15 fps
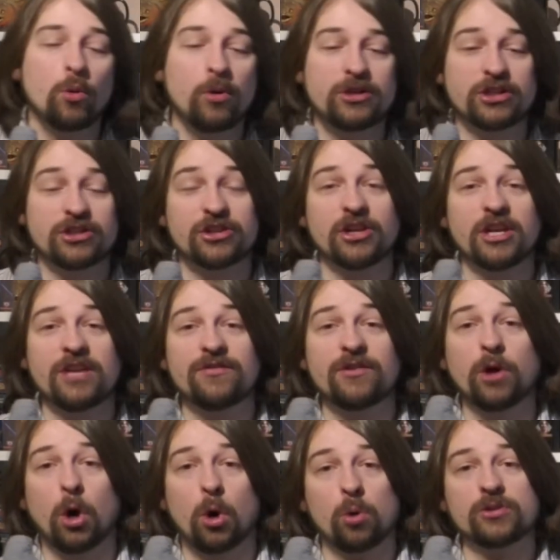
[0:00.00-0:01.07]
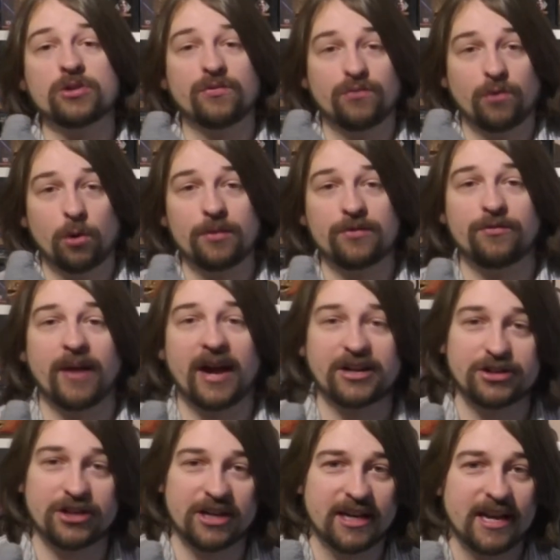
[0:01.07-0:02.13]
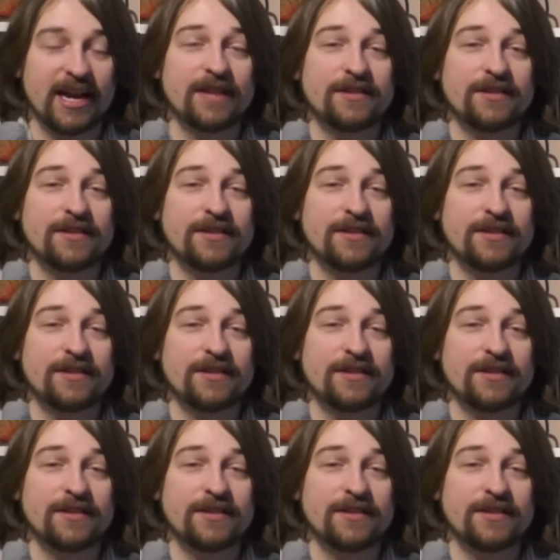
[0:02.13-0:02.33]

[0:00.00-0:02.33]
which is an even older form of magic